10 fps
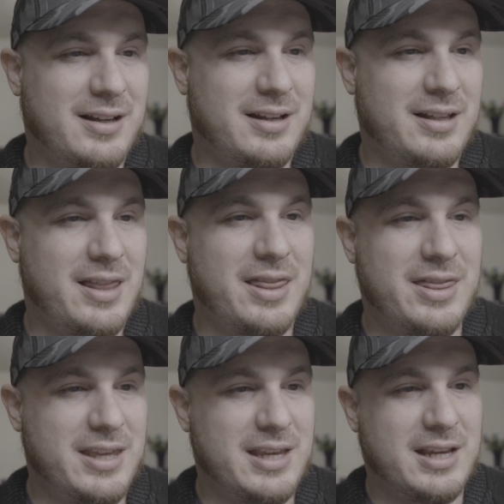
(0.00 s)

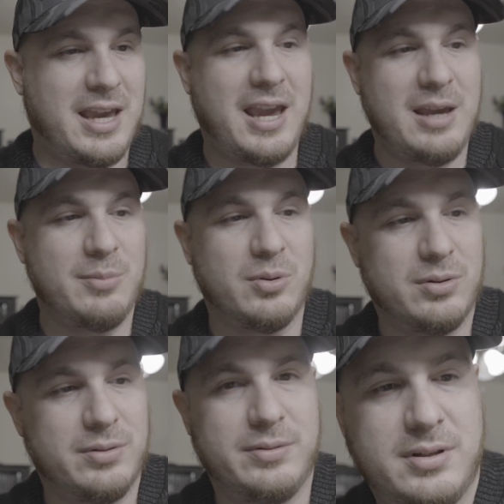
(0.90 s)
The
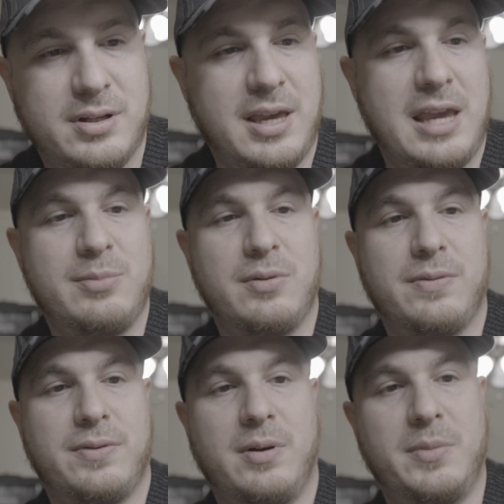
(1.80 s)
cable
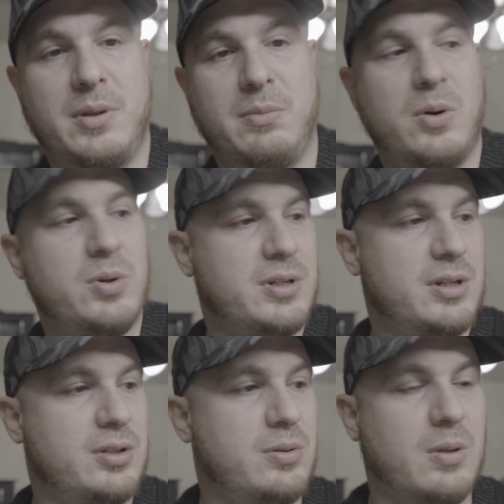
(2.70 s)
from the
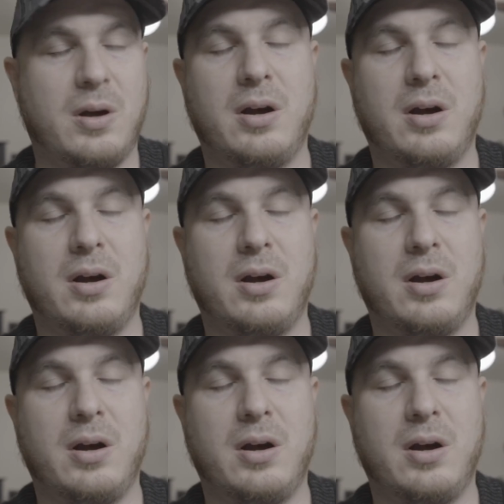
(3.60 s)
Motion to the